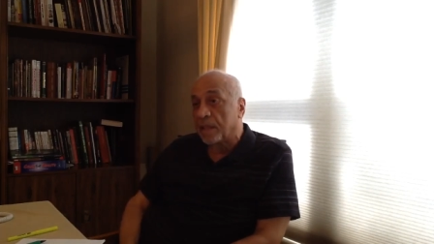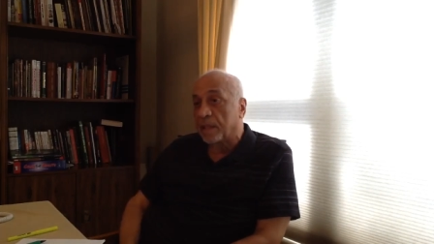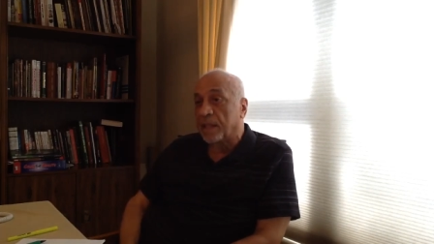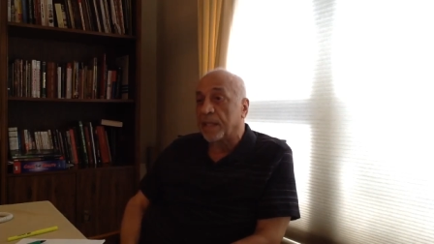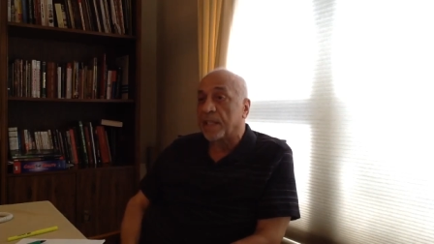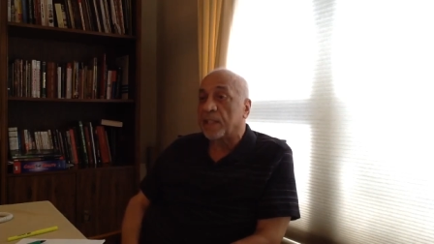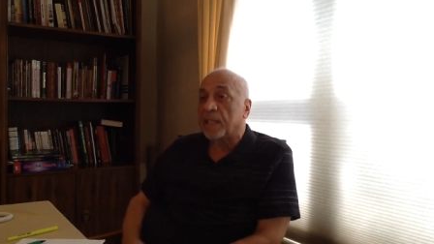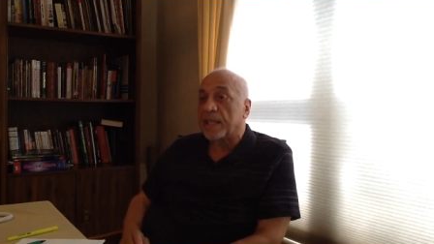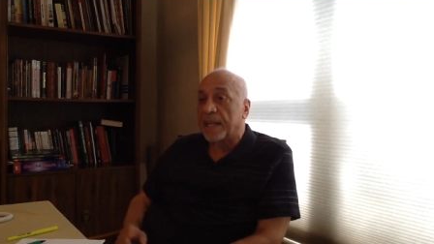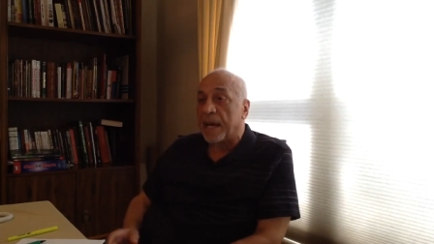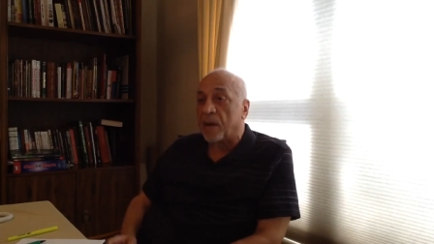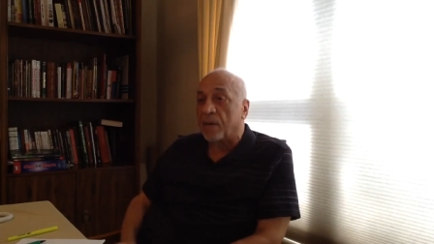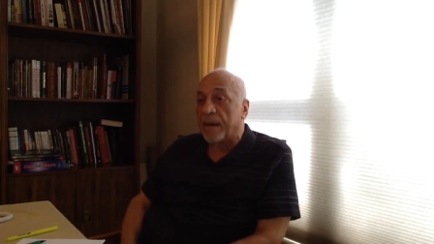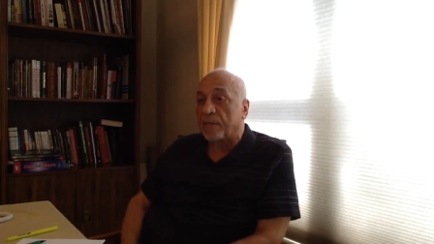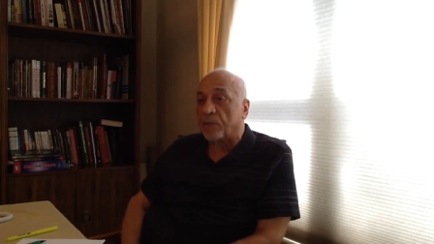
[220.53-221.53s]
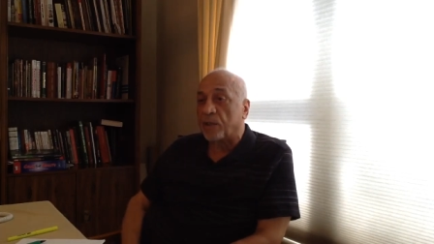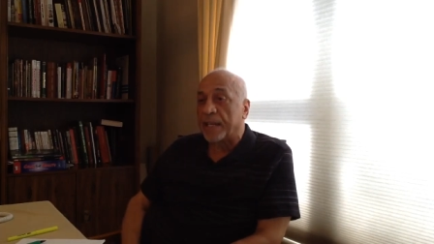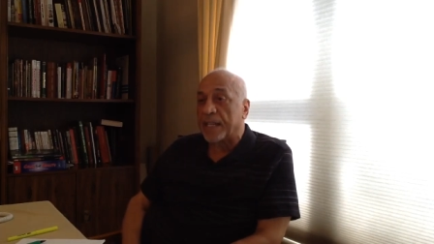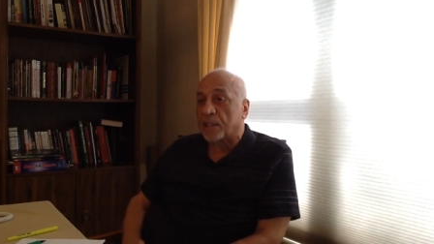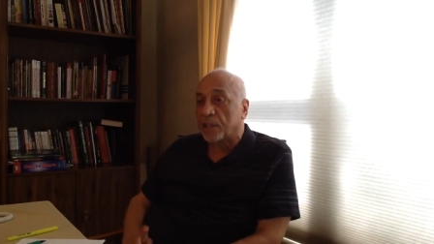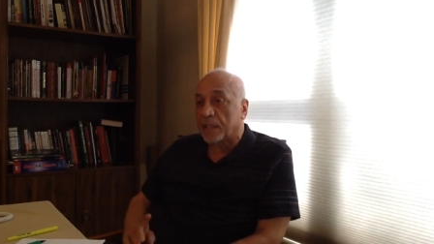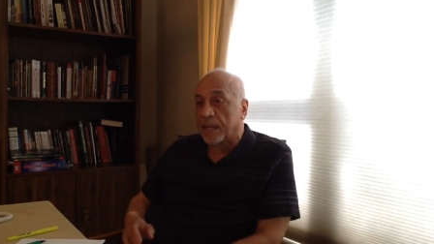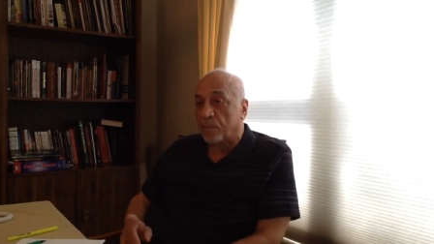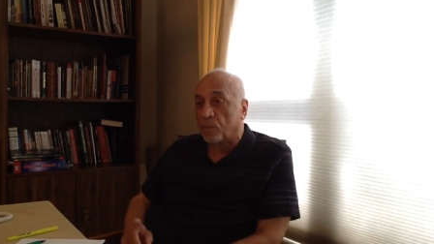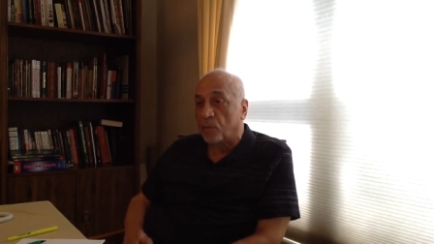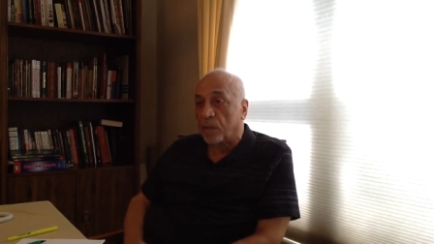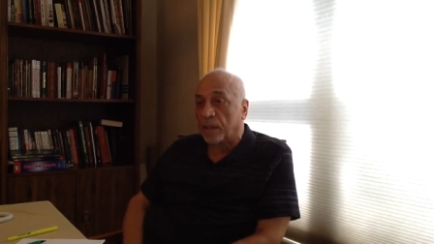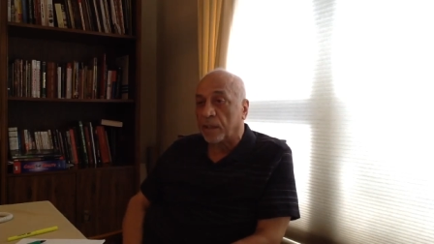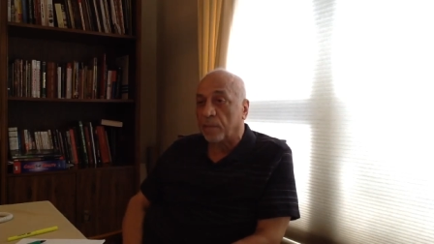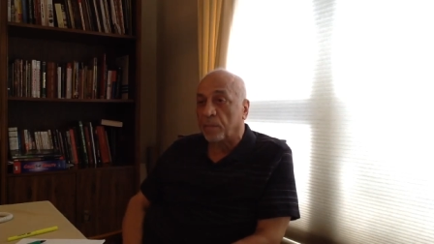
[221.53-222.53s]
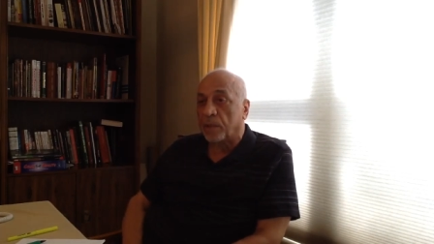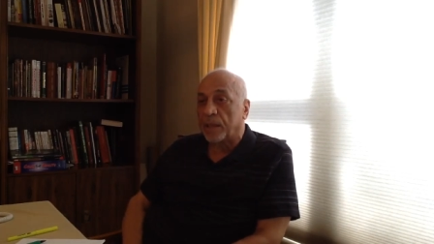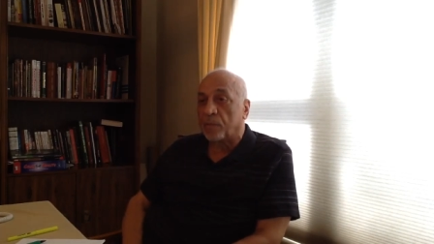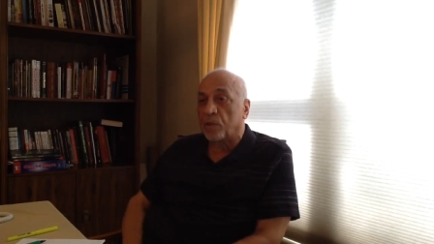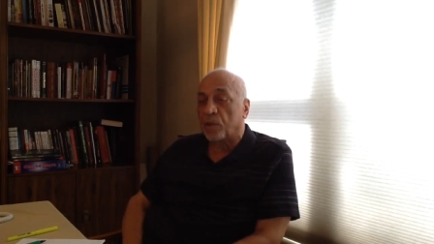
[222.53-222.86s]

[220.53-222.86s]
then they say, now, after that's step 1 completed.